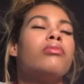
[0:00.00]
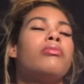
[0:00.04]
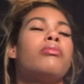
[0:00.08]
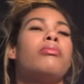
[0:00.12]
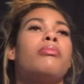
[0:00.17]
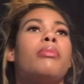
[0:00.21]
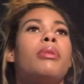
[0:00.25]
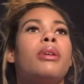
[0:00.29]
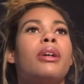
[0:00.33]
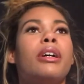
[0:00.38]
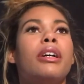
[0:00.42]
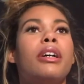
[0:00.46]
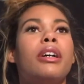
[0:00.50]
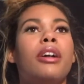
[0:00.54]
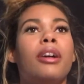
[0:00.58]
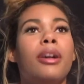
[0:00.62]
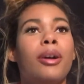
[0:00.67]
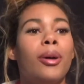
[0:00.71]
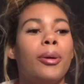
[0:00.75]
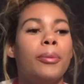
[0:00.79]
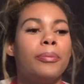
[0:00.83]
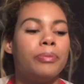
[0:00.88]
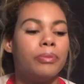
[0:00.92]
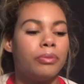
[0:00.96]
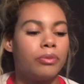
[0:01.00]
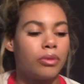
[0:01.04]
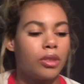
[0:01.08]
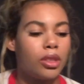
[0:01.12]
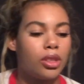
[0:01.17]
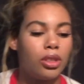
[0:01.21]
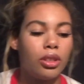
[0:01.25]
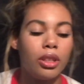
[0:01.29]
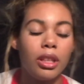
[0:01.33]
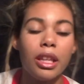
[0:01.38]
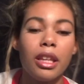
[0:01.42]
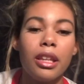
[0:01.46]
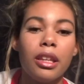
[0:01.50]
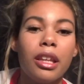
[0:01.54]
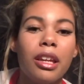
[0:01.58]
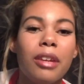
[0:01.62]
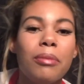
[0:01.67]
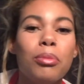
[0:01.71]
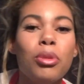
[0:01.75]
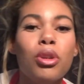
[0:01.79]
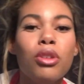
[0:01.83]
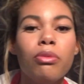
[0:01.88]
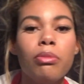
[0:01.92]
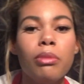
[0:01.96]
But so then they
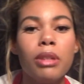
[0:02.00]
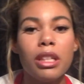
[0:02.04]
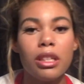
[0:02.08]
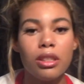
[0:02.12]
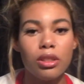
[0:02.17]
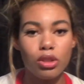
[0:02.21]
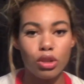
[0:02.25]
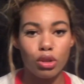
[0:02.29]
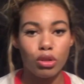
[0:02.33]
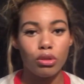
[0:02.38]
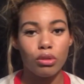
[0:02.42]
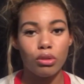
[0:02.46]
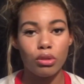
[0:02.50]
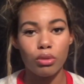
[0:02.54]
move me into